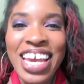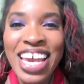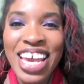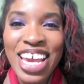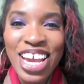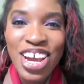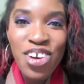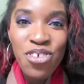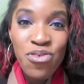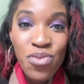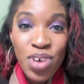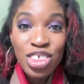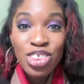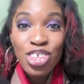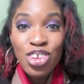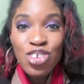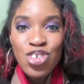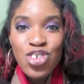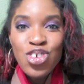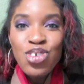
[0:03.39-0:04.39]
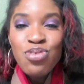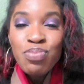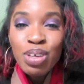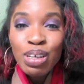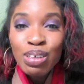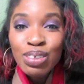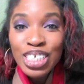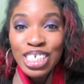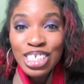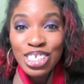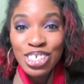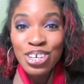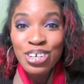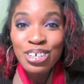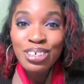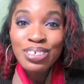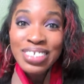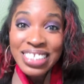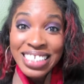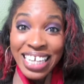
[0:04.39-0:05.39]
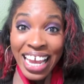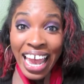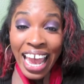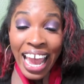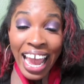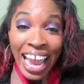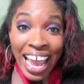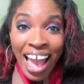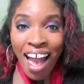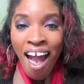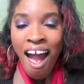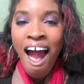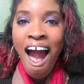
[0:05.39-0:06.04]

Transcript: here with New Music Tuesday,